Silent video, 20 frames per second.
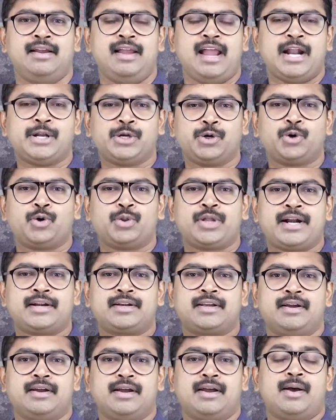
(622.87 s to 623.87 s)
And you know that
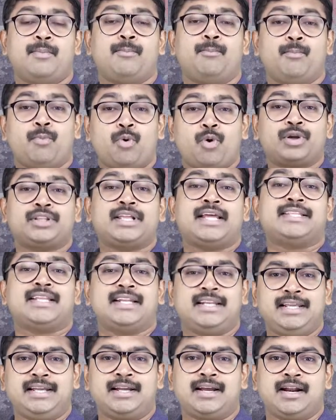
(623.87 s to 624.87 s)
more than the
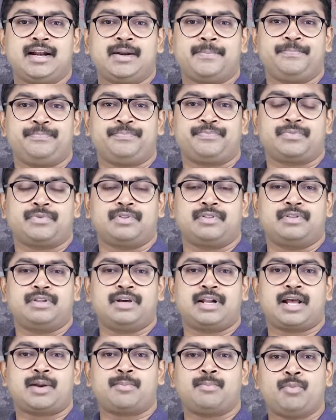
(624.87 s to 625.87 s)
legal,
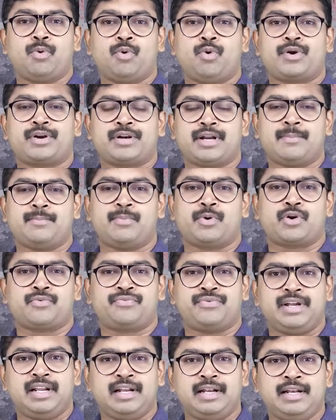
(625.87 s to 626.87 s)
there are more number
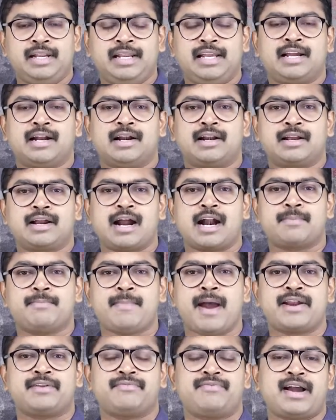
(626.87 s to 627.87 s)
of illegal gun
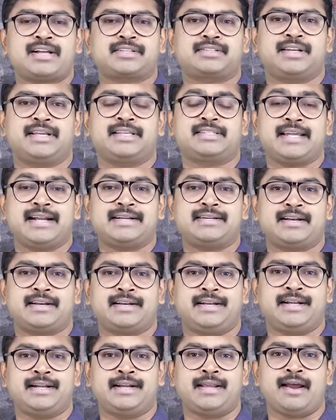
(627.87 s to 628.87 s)
manufacturing center
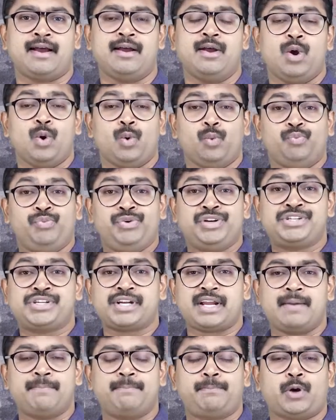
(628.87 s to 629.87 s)
in India which
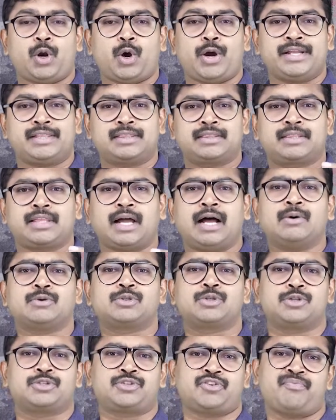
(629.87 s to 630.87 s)
employ
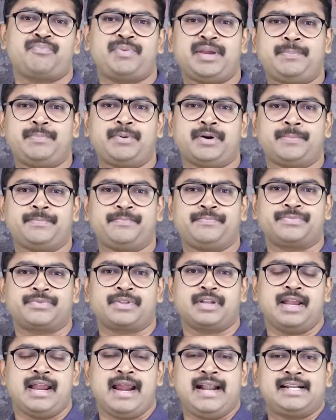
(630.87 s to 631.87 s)
thousands of people.
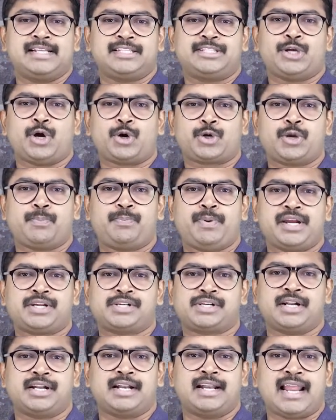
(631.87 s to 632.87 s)
It is the
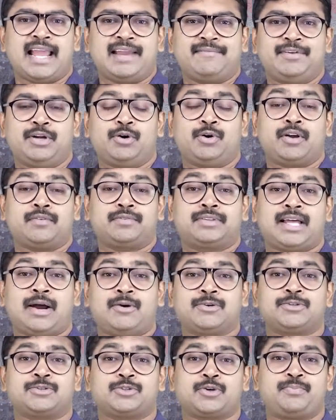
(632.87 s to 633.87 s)
occupation and livelihood of
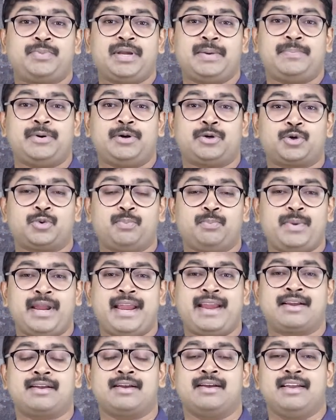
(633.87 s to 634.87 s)
thousands of people to
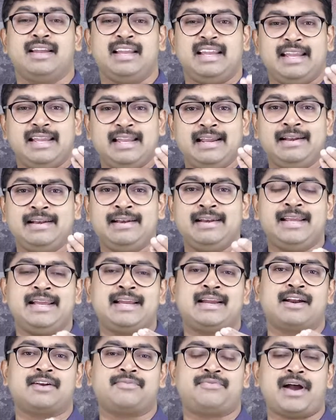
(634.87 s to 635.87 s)
make
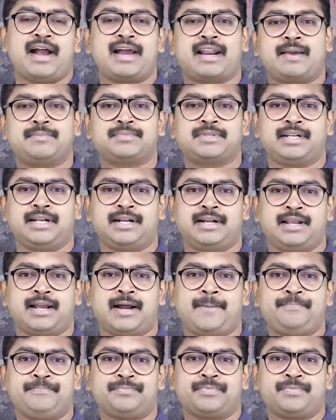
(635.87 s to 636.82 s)
illegal firearms in India.